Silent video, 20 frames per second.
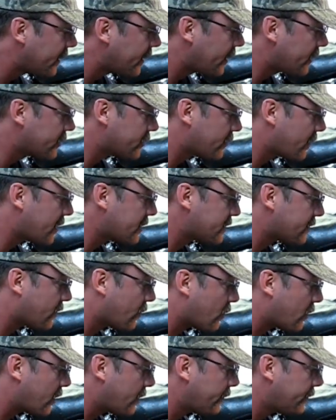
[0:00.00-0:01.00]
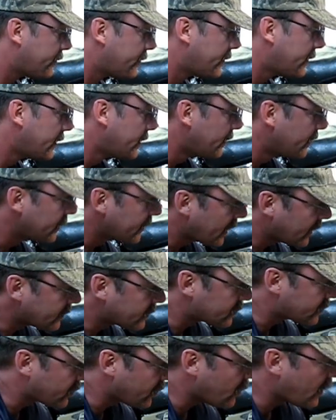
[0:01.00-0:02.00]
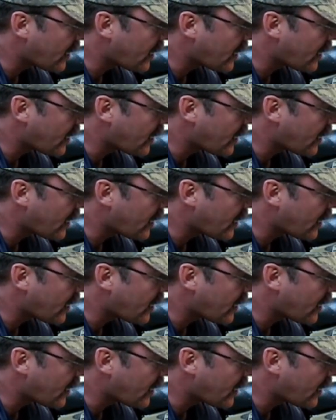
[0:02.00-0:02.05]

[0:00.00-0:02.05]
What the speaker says: here's your reservoir. Take the screw